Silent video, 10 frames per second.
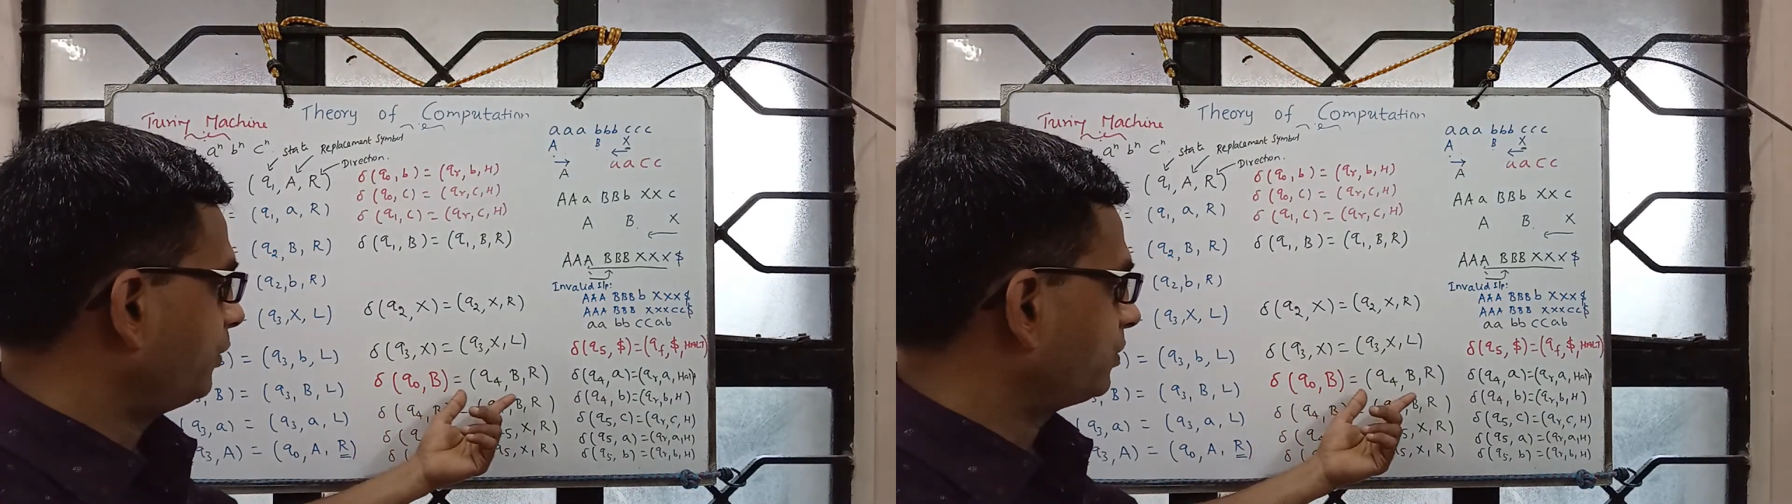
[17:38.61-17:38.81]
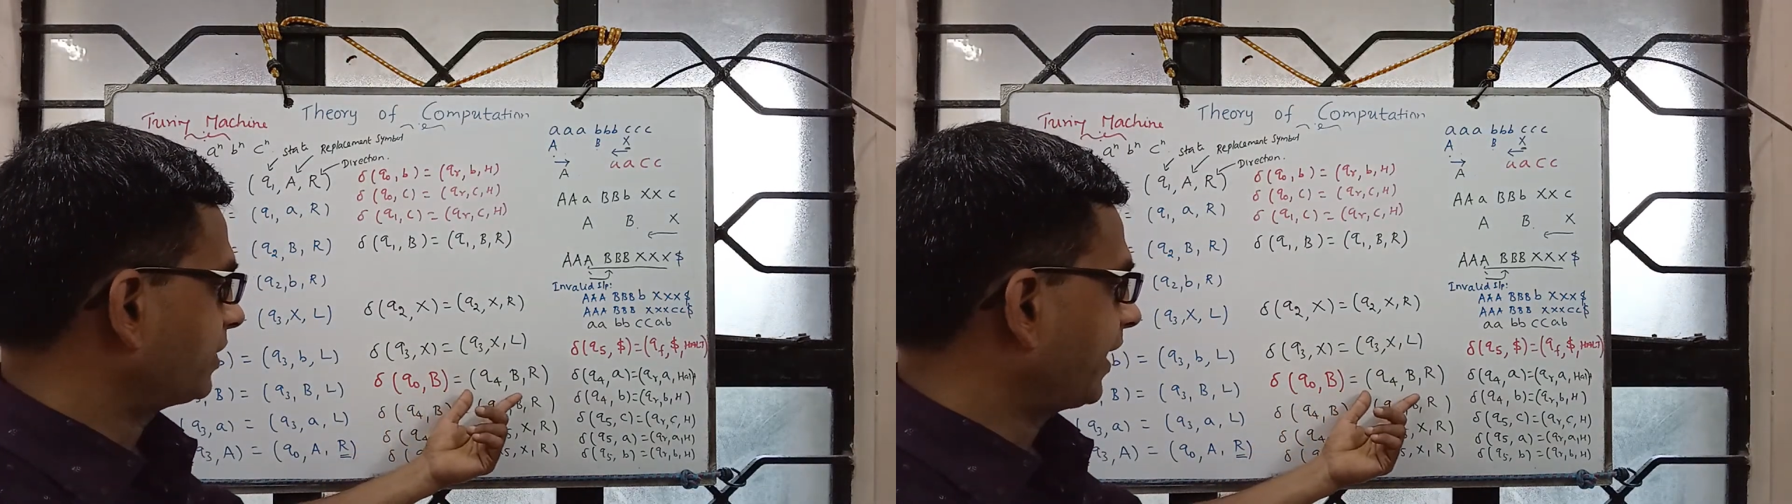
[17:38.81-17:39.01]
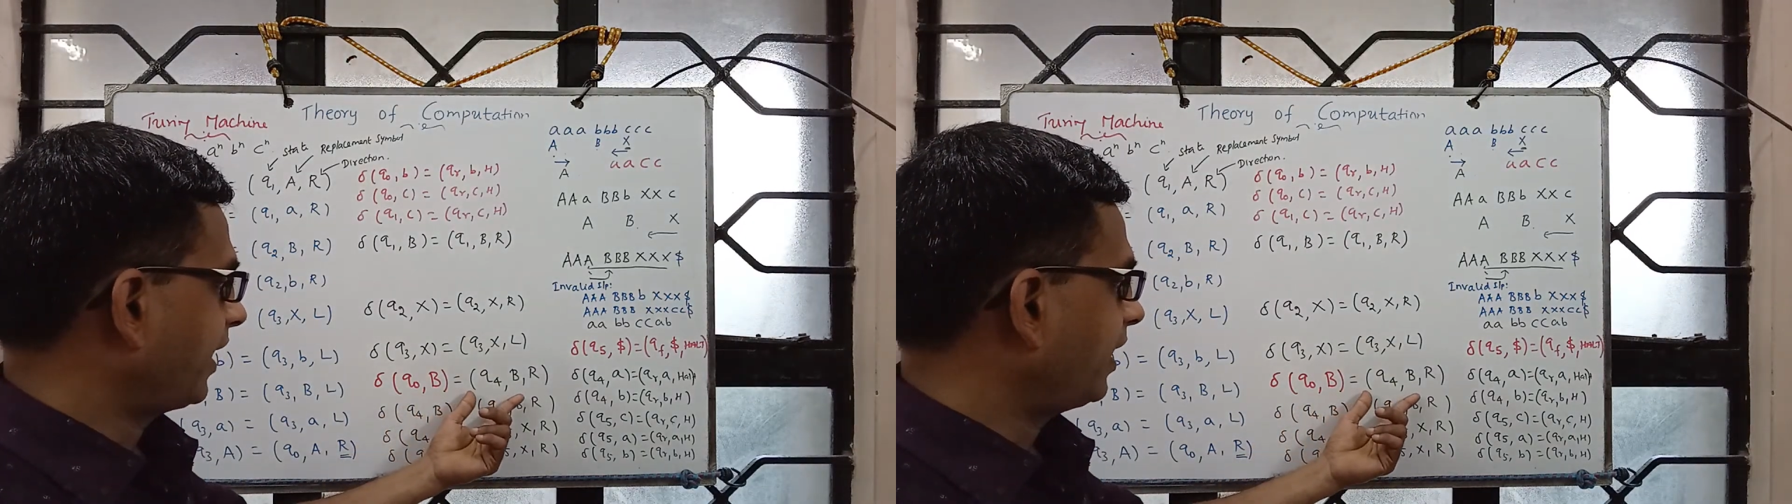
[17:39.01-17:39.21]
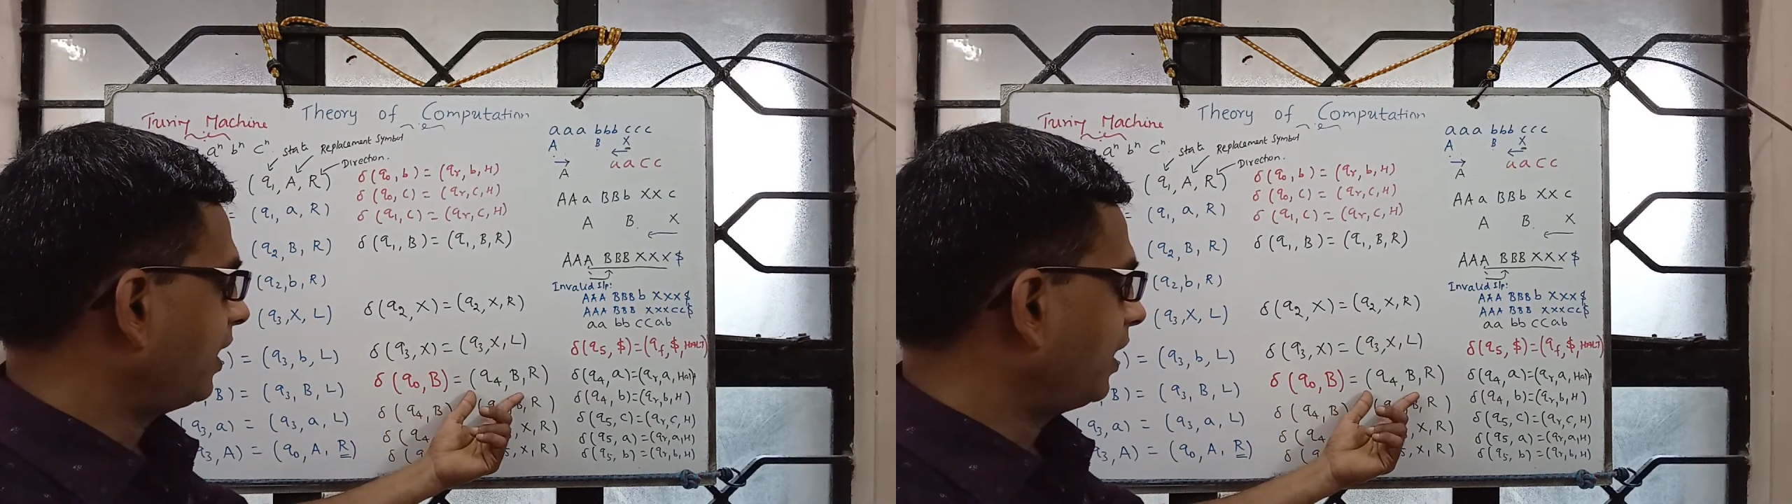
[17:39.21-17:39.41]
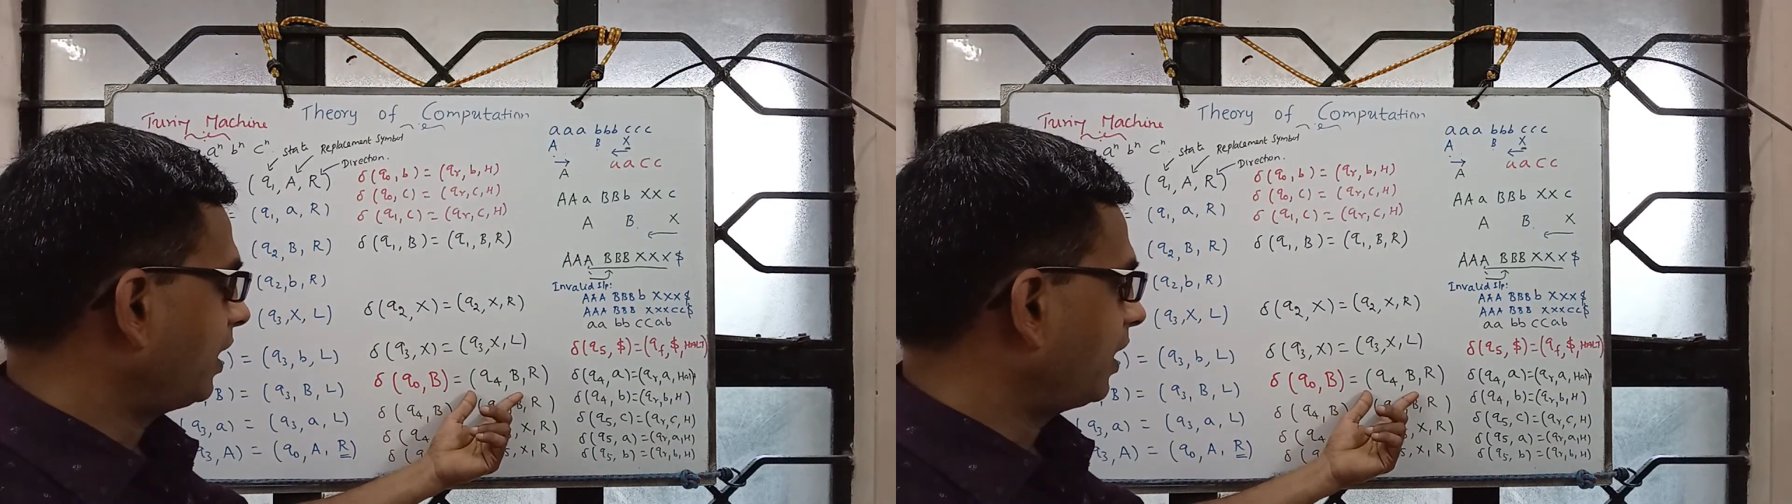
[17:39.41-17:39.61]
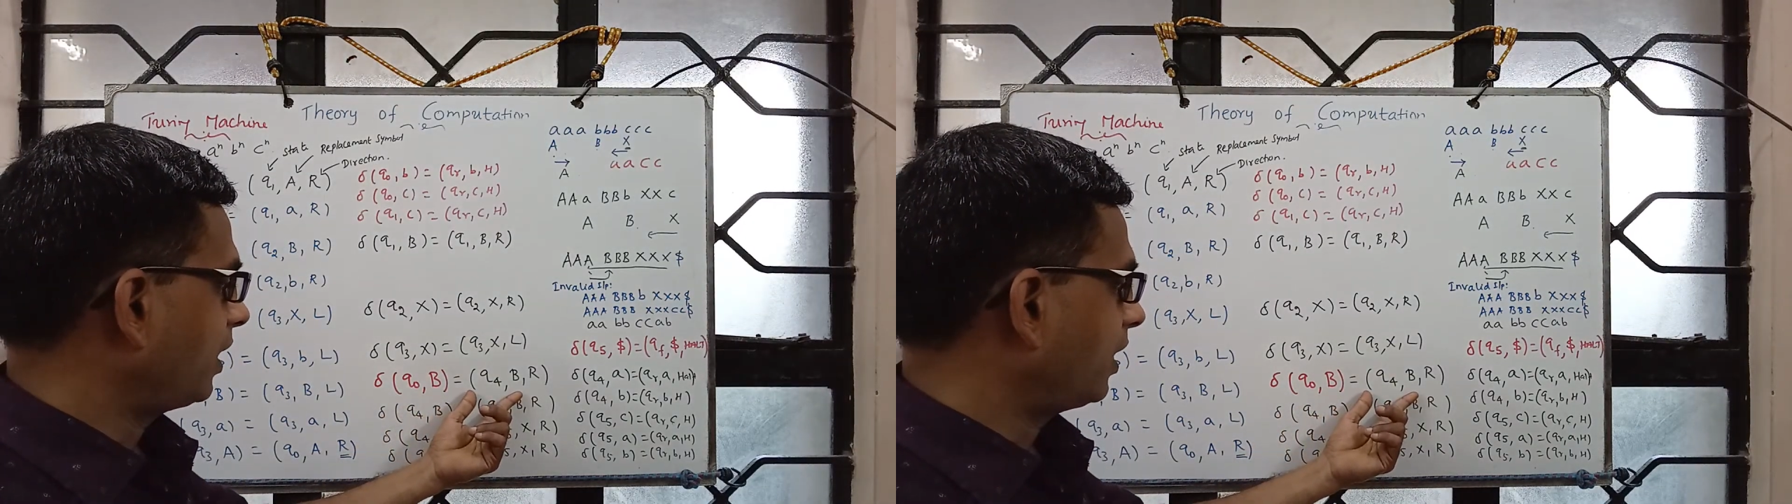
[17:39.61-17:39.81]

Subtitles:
you scan